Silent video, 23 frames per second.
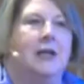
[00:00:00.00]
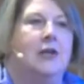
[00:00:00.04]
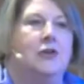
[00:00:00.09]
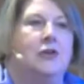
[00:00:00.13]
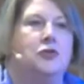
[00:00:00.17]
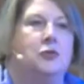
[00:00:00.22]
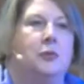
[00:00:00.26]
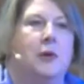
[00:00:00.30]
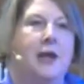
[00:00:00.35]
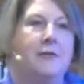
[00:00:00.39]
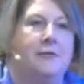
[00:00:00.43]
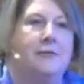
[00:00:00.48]

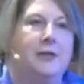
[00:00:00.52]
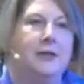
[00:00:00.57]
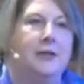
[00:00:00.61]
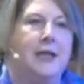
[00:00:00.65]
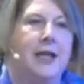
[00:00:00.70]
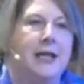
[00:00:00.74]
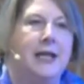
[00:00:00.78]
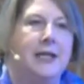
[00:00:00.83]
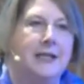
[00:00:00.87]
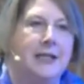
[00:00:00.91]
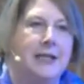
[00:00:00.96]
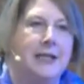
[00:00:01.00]
Travel
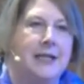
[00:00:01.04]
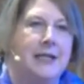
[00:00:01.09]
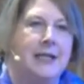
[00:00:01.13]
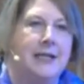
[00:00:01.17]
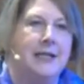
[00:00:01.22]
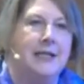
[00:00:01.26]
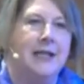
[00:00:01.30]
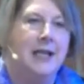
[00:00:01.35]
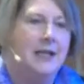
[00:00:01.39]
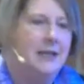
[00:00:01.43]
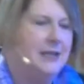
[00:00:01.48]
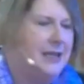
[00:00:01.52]
lightly,
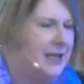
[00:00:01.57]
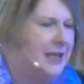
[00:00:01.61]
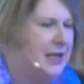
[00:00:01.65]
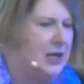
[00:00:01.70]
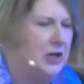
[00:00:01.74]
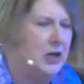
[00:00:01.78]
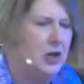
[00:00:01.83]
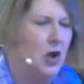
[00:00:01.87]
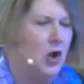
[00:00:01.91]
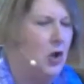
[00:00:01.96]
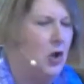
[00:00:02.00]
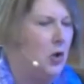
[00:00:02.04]
letting
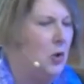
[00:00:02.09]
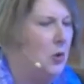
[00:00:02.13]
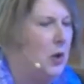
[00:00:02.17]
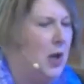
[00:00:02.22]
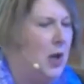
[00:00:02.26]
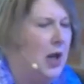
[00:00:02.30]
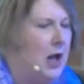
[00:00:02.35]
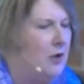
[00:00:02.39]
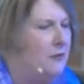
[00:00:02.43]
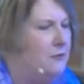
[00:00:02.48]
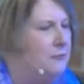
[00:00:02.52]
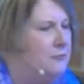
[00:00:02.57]
go
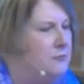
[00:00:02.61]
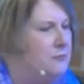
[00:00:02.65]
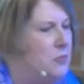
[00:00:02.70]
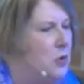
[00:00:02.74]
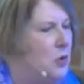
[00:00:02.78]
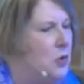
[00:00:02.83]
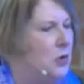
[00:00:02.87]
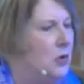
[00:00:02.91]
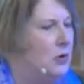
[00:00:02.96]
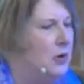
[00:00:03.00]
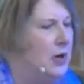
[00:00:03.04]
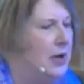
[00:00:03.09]
of
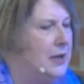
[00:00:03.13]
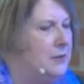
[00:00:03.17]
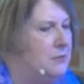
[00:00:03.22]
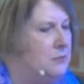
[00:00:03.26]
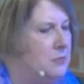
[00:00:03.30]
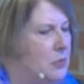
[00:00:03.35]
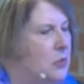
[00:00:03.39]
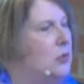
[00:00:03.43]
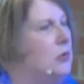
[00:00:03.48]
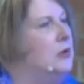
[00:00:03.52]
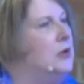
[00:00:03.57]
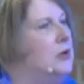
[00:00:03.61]
more and
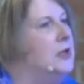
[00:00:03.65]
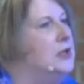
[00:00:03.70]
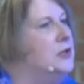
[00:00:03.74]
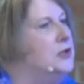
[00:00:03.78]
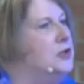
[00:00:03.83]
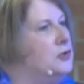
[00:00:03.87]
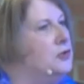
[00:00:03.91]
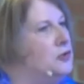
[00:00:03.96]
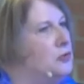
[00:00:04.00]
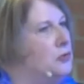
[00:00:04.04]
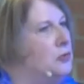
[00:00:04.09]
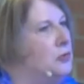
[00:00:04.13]
more as you
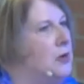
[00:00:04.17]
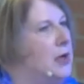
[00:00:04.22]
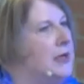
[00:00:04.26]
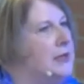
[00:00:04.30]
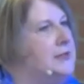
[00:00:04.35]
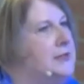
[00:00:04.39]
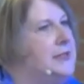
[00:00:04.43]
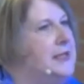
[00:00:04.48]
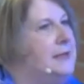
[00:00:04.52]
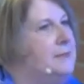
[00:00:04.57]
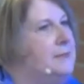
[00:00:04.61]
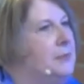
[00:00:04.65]
trek
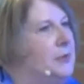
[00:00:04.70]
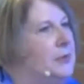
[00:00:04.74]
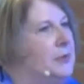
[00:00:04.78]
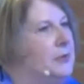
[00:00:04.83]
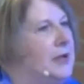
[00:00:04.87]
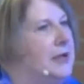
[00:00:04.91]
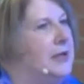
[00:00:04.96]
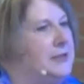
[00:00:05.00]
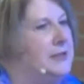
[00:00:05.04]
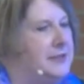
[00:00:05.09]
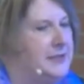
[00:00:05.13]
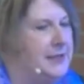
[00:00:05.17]
deeper
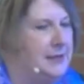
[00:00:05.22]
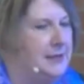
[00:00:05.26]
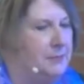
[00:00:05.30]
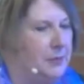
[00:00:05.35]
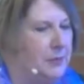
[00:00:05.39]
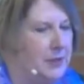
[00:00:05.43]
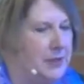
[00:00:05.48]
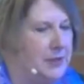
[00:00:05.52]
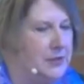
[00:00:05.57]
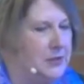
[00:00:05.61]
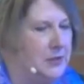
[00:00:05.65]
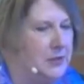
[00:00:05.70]
and deeper
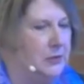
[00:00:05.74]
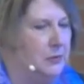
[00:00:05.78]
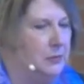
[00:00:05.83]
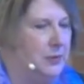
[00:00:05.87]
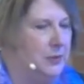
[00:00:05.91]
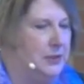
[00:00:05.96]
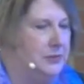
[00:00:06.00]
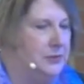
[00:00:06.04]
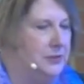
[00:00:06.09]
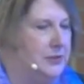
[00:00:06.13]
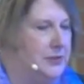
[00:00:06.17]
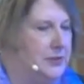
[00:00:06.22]
into the
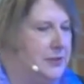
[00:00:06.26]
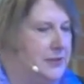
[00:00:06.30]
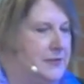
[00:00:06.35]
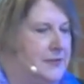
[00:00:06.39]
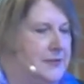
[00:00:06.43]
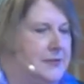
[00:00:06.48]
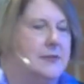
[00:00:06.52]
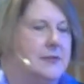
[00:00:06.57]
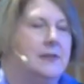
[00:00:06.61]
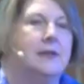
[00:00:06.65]
wilderness.